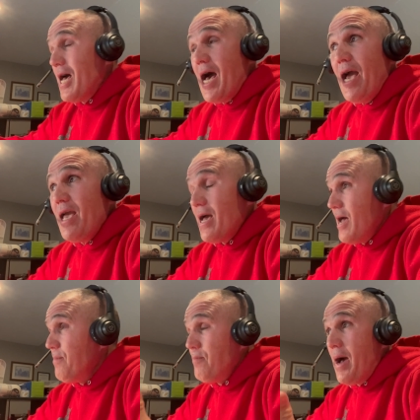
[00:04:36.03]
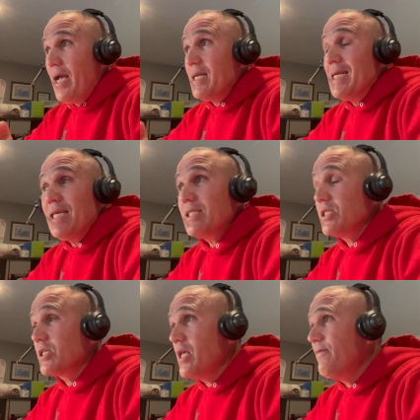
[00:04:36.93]
I my niece
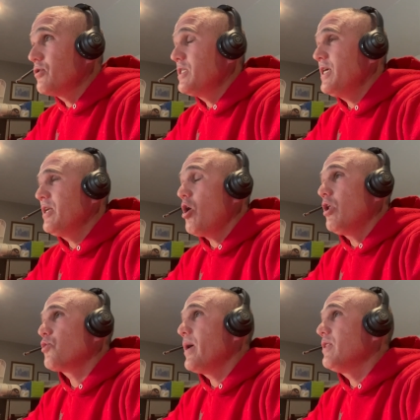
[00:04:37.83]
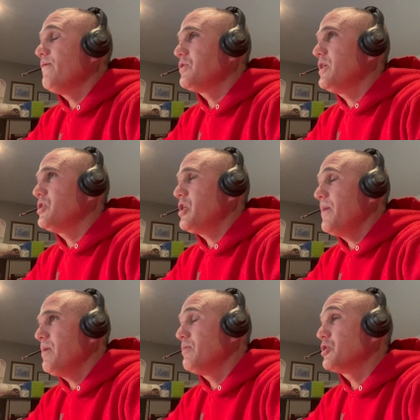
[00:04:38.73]
is level ten, all around level ten
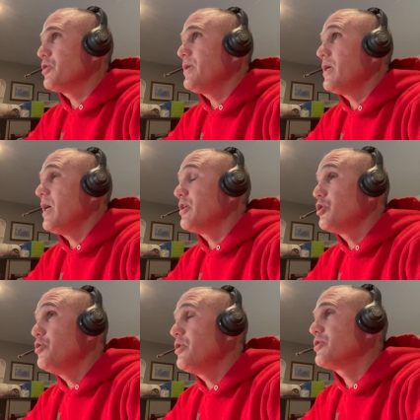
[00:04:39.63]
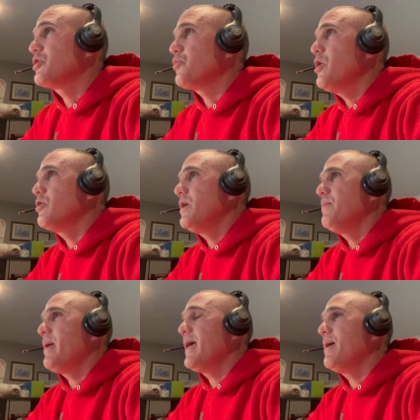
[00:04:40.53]
champion Missouri uh, two years in a row,
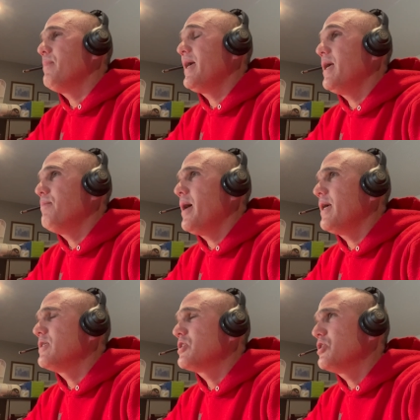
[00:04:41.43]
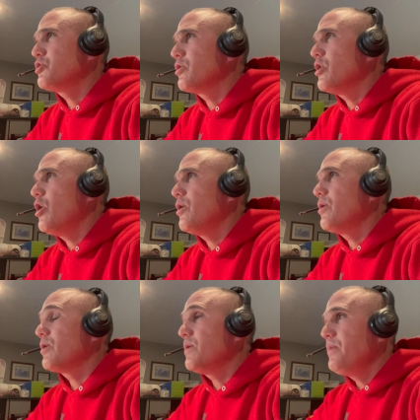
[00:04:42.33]
and my my my sister in
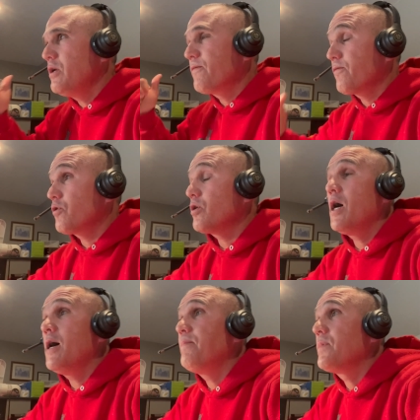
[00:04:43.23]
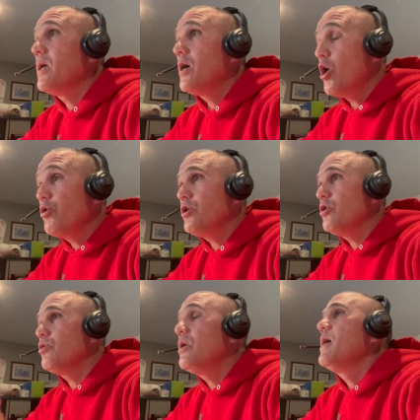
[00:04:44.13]
law competed for um,
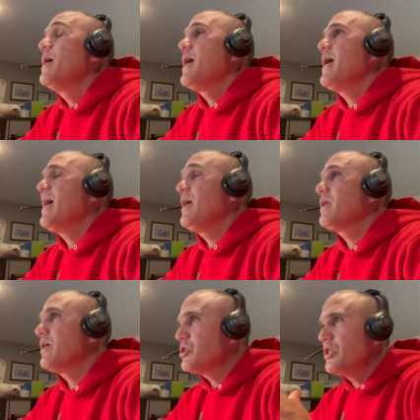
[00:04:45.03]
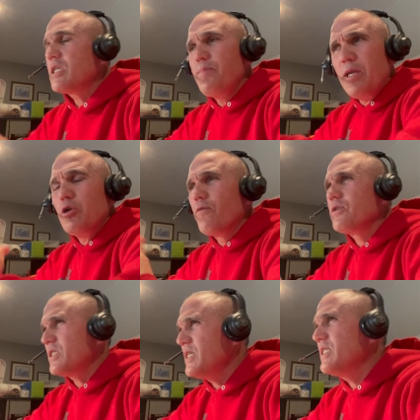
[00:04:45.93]
OU, and uh, she's competed
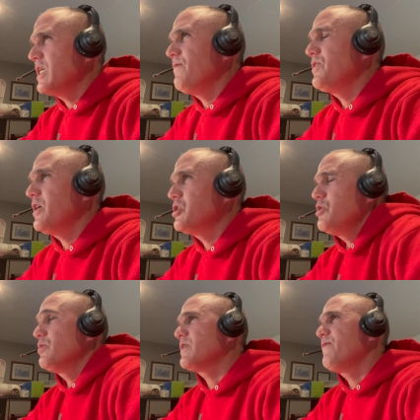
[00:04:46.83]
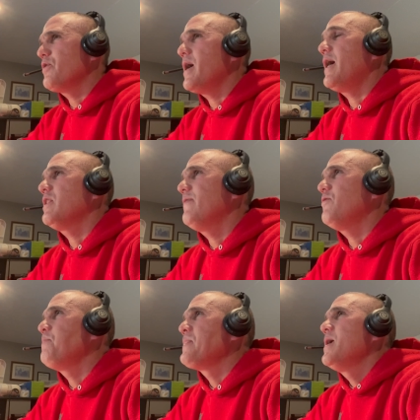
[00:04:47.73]
overseas and everything. She was very high level,